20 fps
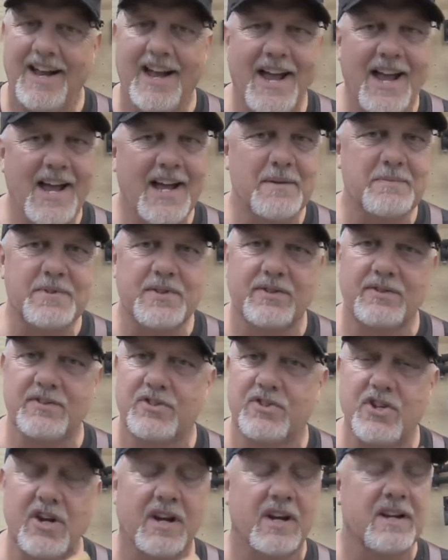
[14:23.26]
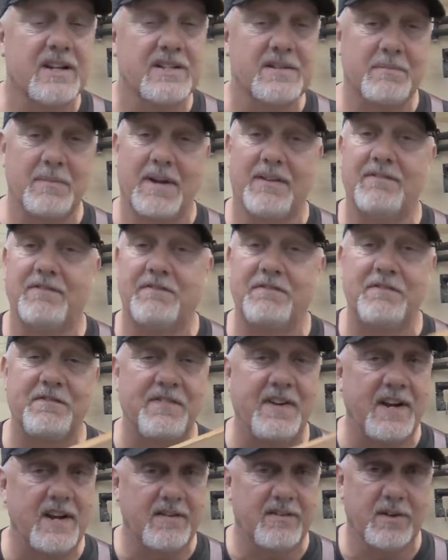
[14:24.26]
Absolute cherry is my
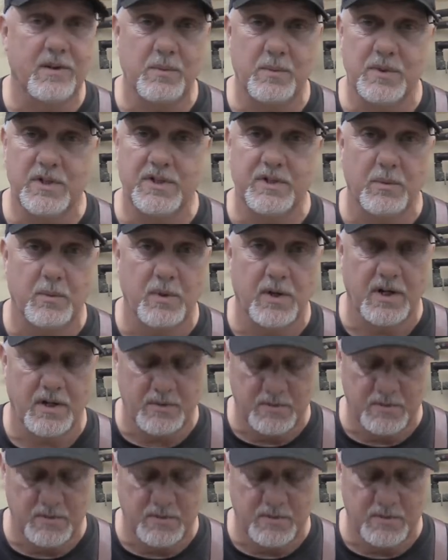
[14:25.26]
favorite wood to work